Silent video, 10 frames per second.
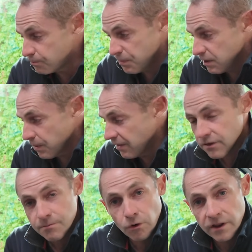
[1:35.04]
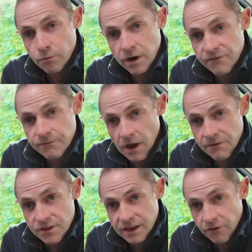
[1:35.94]
It's about the smallest one
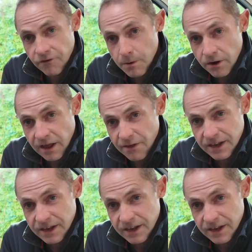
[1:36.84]
I've seen on the market.